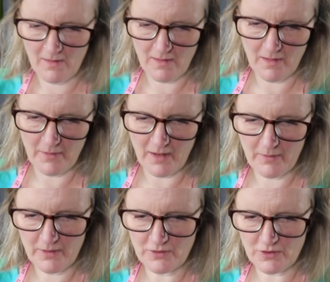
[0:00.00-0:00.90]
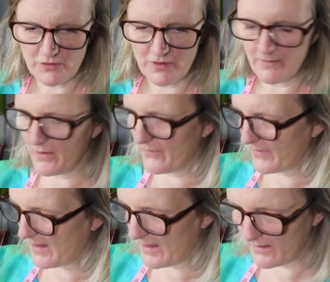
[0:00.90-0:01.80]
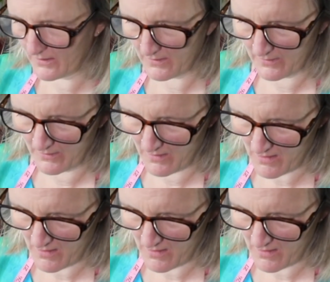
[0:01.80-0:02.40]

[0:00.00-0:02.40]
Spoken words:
There we go, you can just trim off the ends.